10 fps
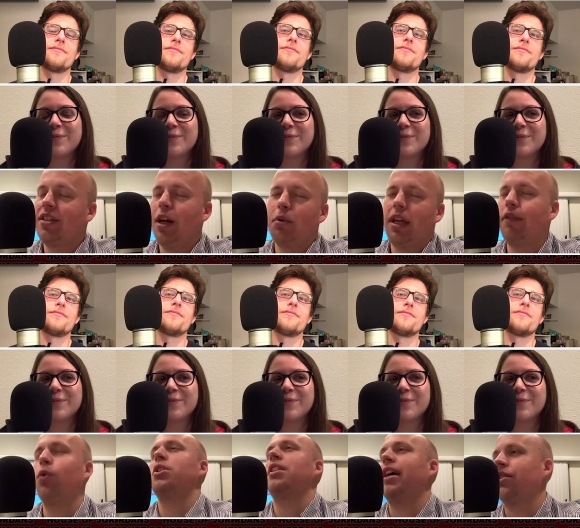Speaker 1: sale was like
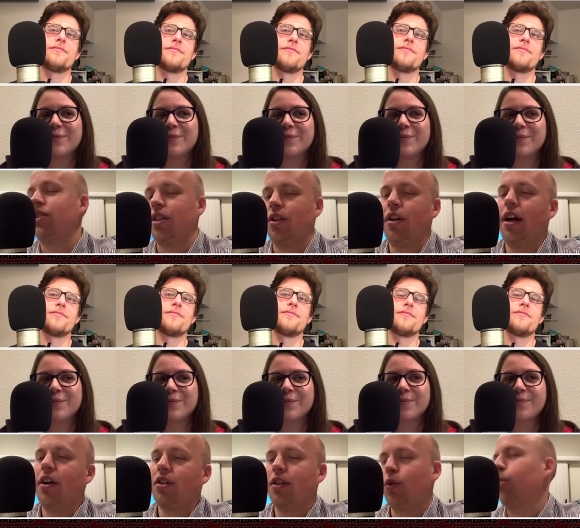$14,600
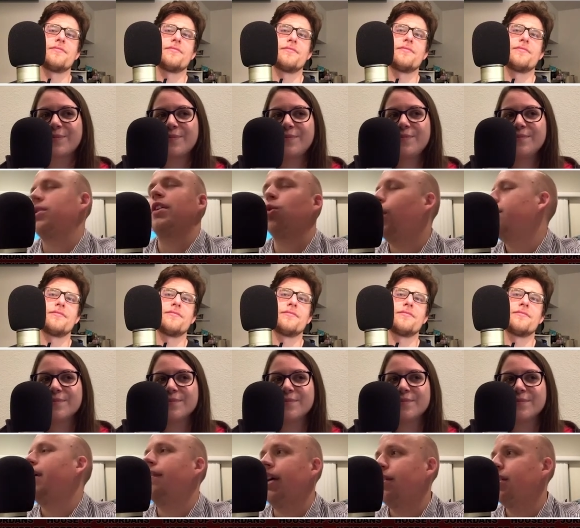and this one was like
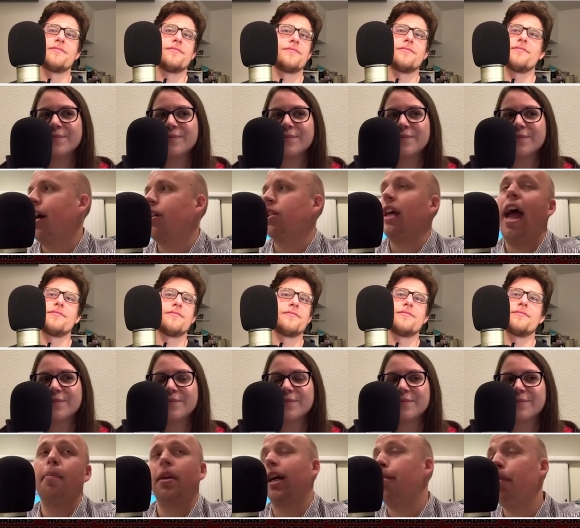$25,000 and they
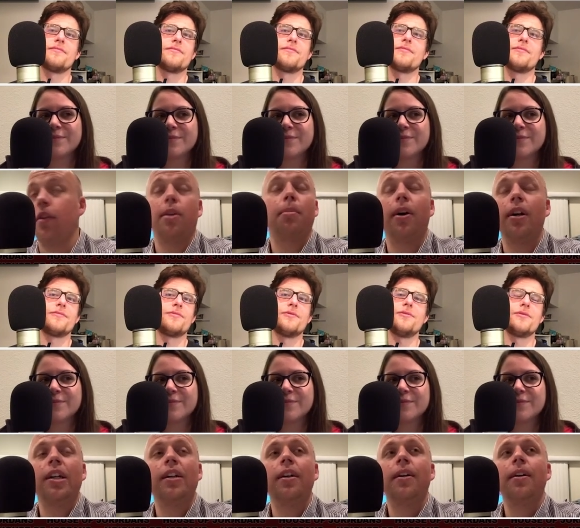happened like a month apart.
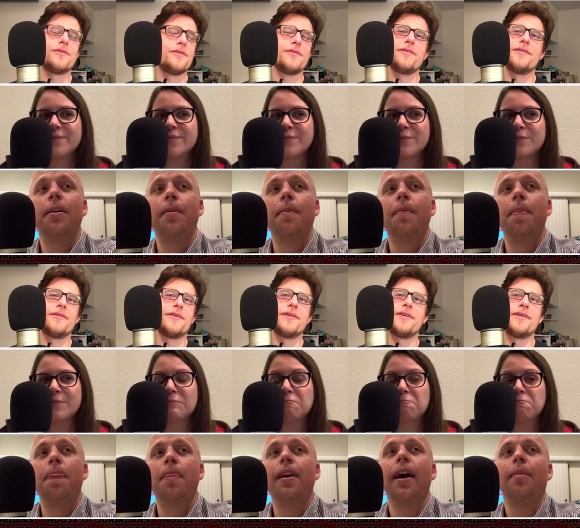Whew.
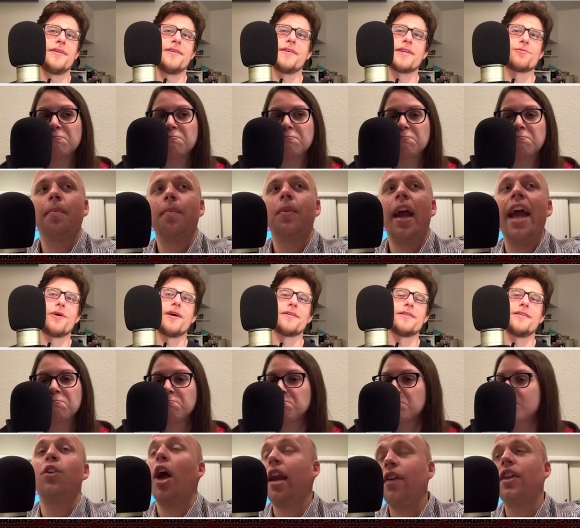Yeah and
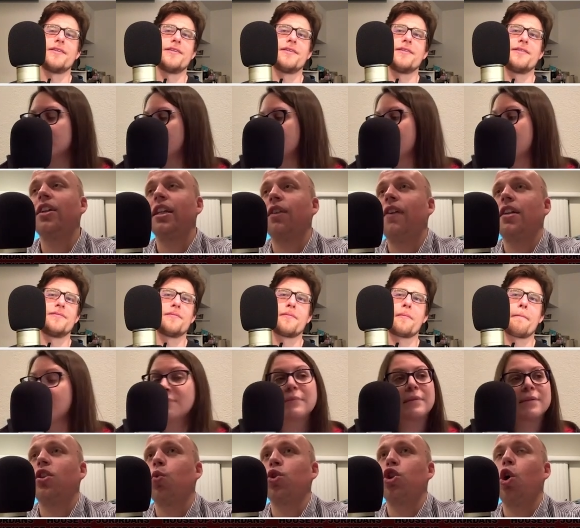and I think like the fact that there
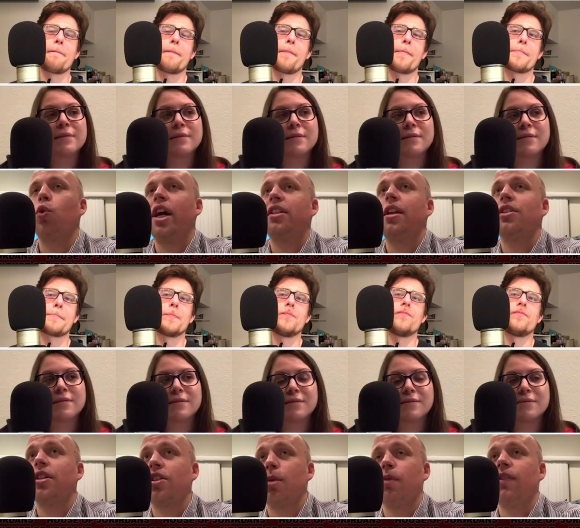was no 1986
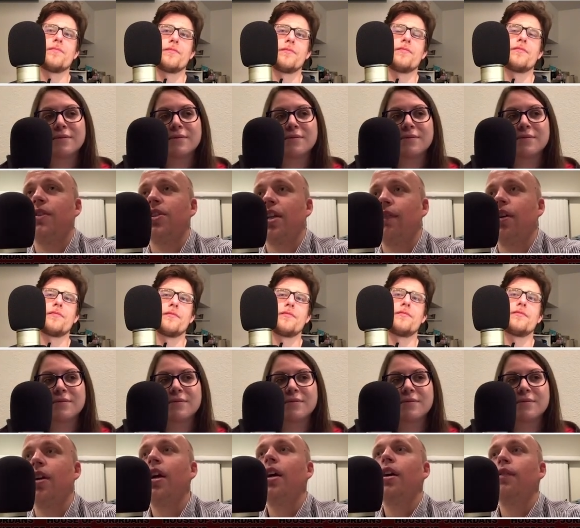number 57
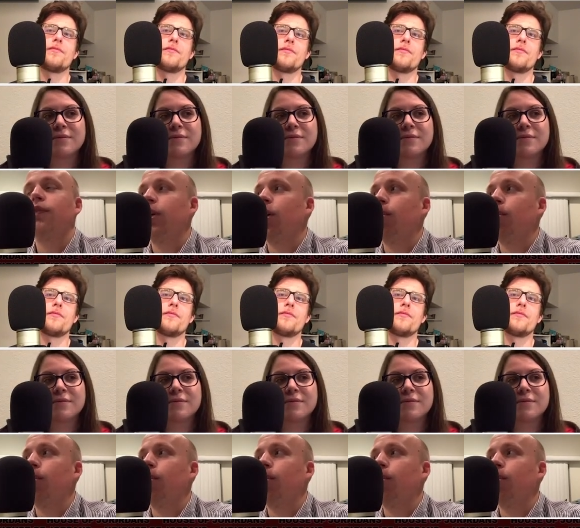Fleer